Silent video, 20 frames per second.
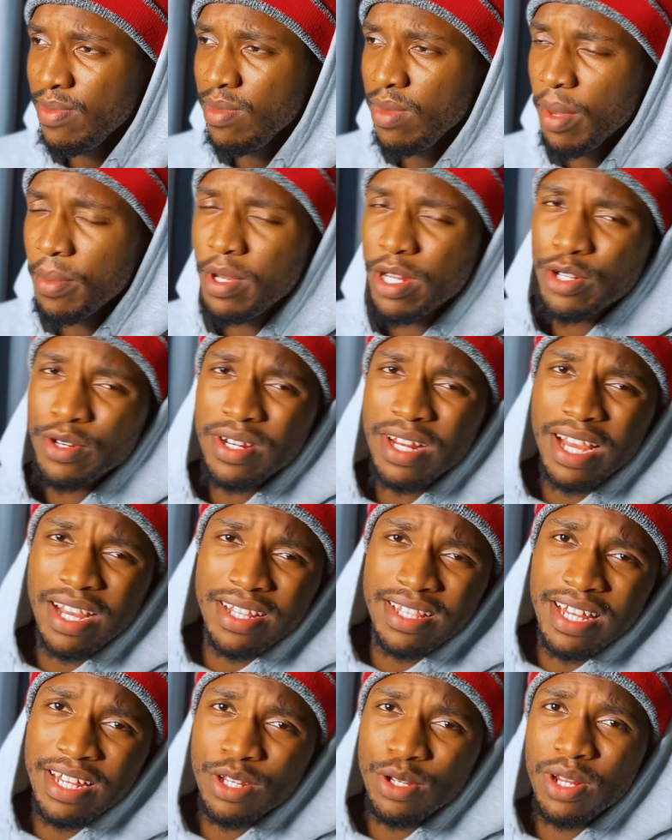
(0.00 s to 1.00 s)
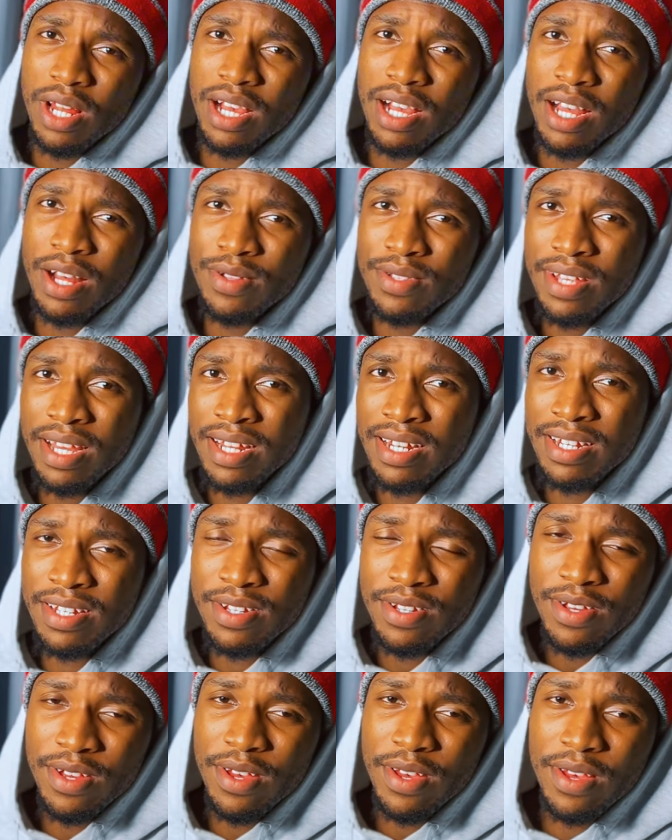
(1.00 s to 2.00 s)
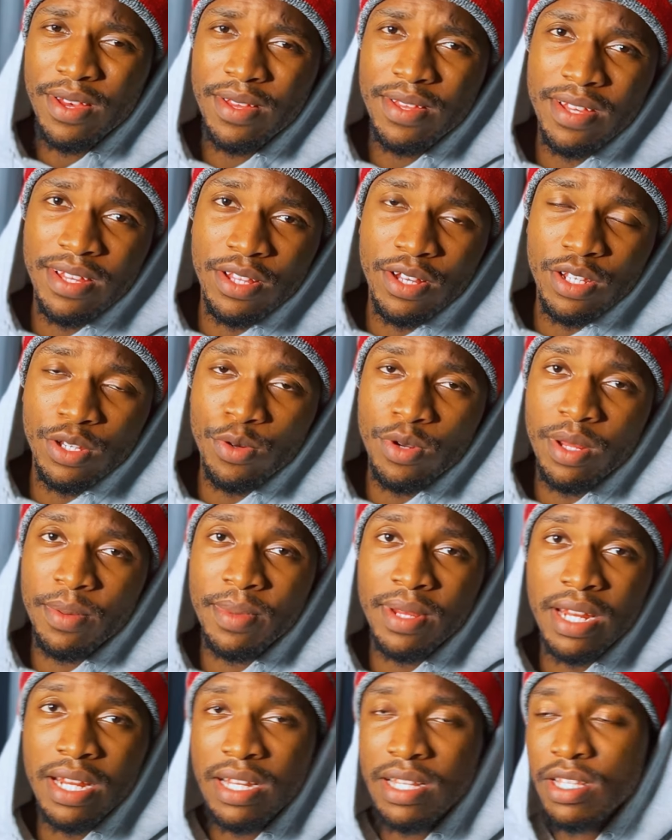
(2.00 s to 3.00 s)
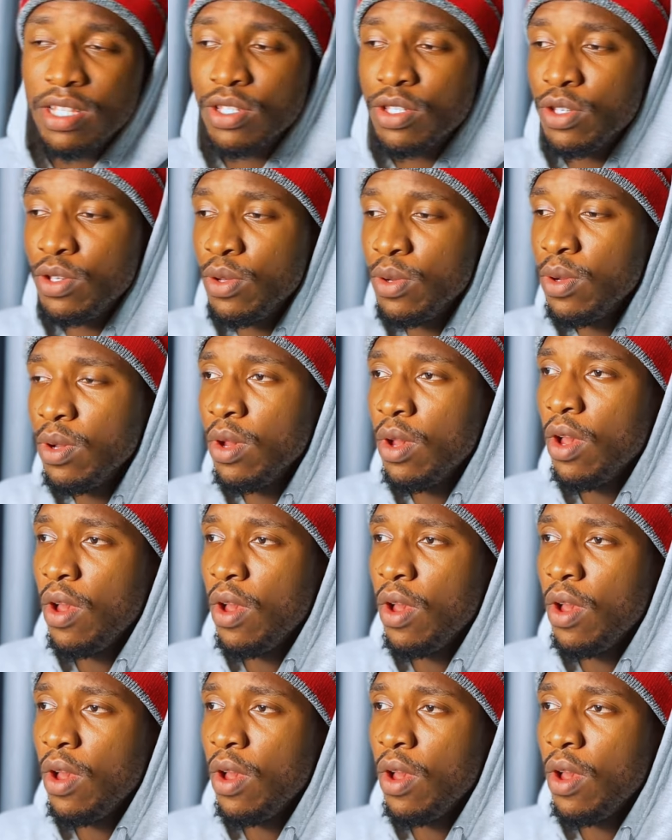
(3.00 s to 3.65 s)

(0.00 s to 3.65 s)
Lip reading: you're trading like a $10 account and it doesn't really mean anything to you.